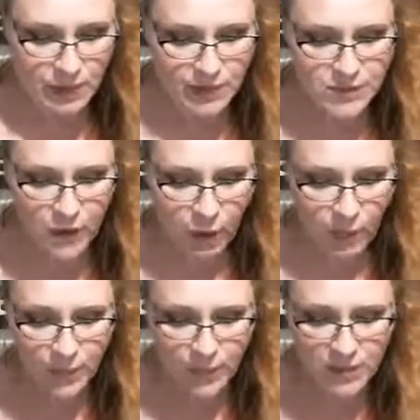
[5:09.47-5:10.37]
So
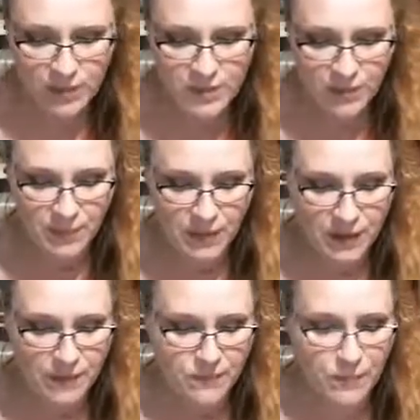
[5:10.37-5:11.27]
pretty much from
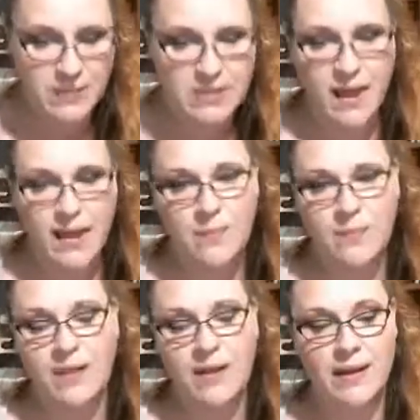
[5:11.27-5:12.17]
the time
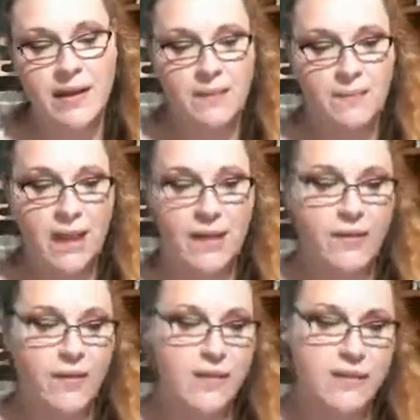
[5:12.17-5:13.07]
that he met
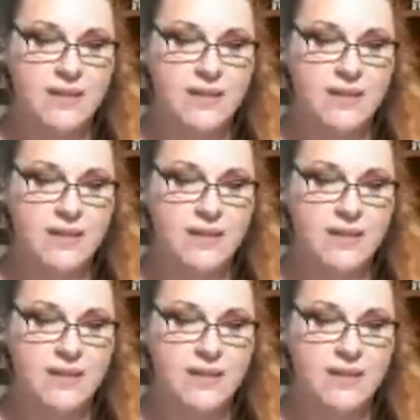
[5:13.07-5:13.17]
Lilith,